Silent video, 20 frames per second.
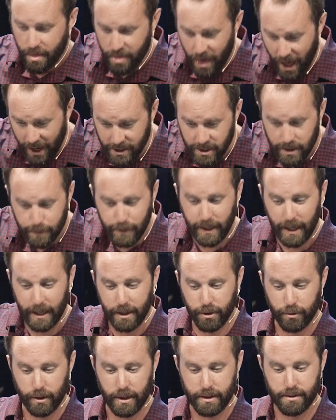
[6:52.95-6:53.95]
that is to be
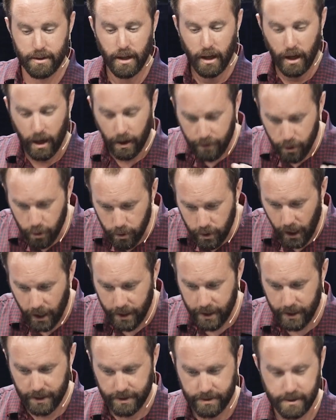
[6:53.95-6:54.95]
ignorant of who
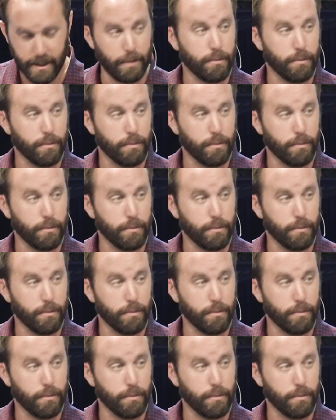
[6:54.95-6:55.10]
God is.